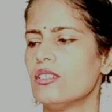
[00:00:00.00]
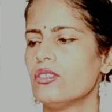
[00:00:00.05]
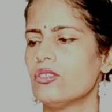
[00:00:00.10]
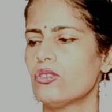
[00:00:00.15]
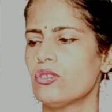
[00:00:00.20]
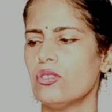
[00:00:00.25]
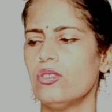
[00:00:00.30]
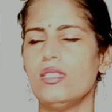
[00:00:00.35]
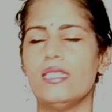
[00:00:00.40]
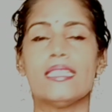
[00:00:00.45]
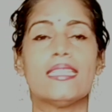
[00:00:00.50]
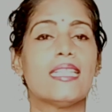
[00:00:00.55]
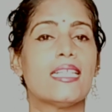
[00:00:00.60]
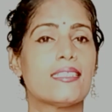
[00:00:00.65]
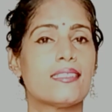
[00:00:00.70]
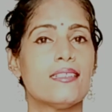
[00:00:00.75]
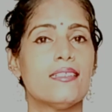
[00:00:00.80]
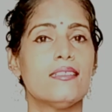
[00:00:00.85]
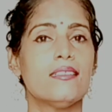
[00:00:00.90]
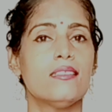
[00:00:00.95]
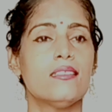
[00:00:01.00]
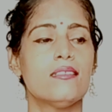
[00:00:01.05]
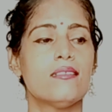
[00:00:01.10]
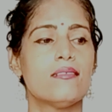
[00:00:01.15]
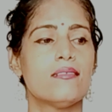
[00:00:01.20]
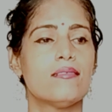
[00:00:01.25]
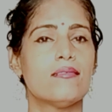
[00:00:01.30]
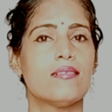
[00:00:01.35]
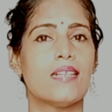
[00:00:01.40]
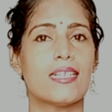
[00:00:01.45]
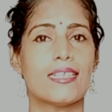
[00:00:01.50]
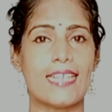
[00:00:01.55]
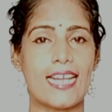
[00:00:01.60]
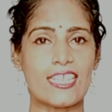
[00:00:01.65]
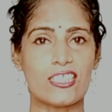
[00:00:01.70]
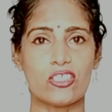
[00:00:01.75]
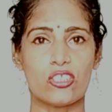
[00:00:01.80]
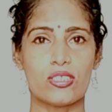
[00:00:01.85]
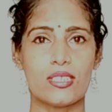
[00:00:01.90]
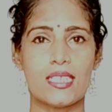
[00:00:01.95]
So it doesn't
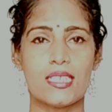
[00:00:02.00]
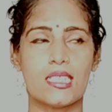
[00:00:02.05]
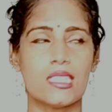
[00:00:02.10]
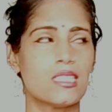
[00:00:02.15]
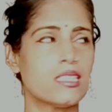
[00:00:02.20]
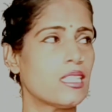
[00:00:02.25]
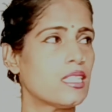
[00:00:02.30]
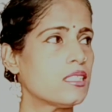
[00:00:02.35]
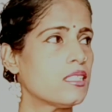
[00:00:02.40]
attack your senses,